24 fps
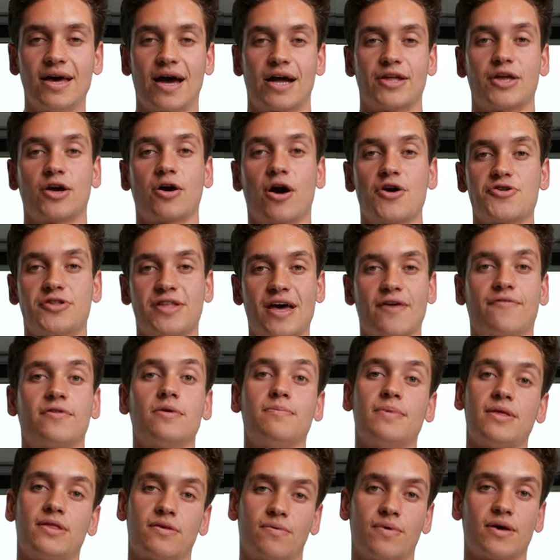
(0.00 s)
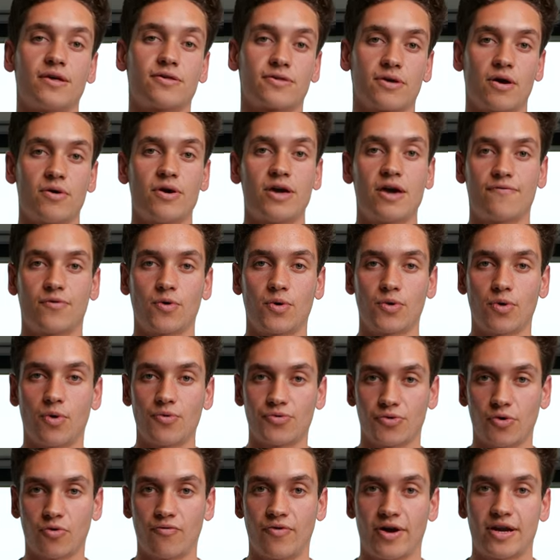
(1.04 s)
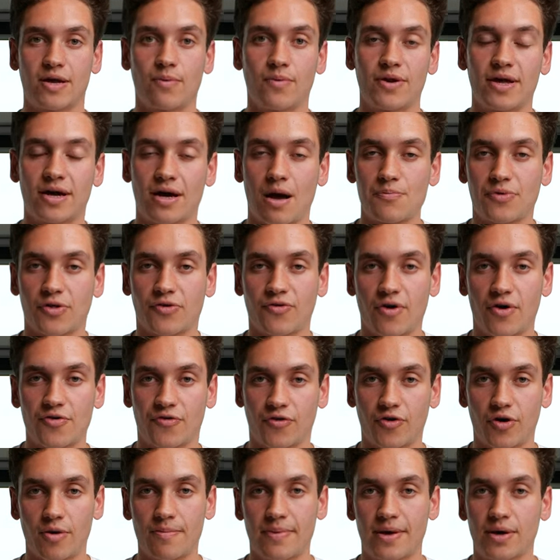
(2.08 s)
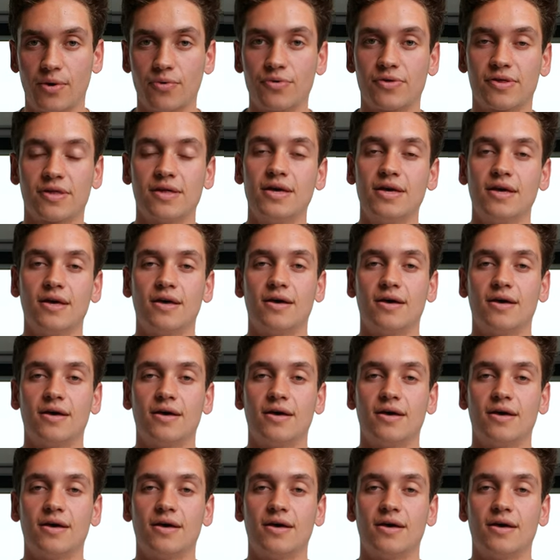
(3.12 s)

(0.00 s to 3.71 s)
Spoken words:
And you guys should definitely be doing so if you're not already when it comes to structuring your meals.